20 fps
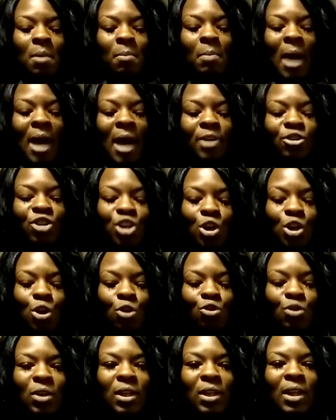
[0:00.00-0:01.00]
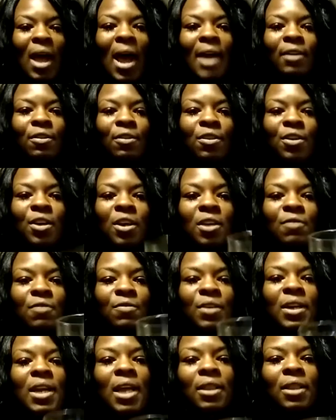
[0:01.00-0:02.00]
My children like the
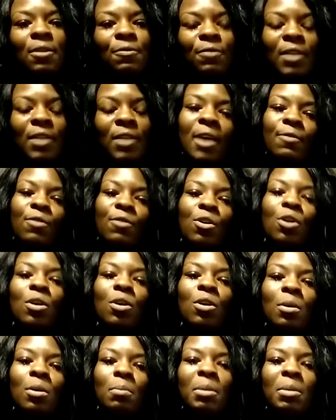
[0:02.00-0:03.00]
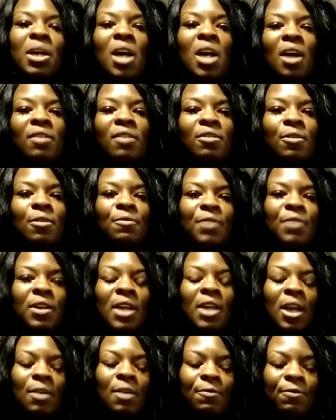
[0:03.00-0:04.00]
vanilla flavor because the
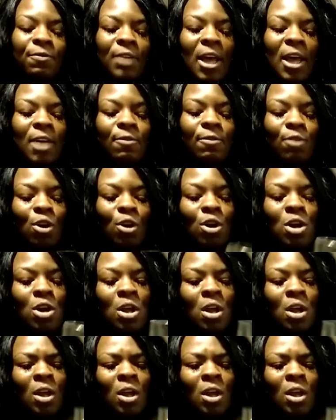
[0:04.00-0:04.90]
vanilla flavor,